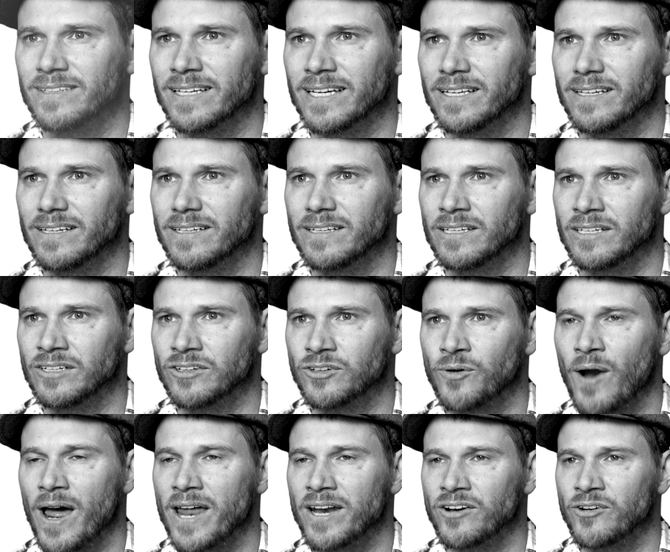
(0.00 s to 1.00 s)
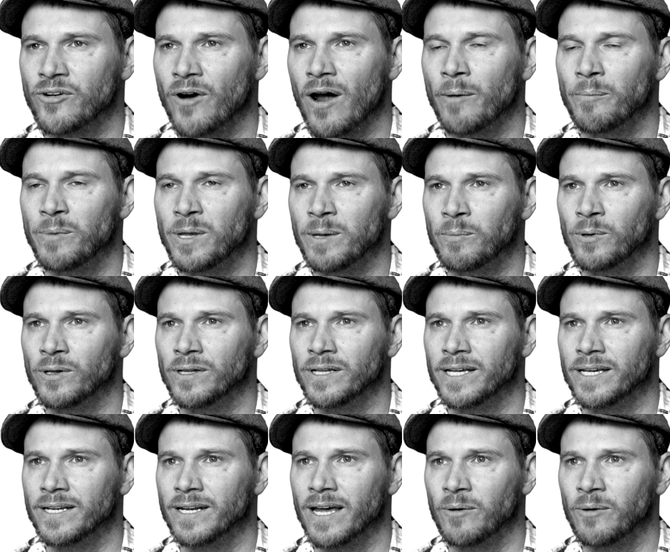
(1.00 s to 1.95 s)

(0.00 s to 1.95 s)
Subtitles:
that try to draw people in.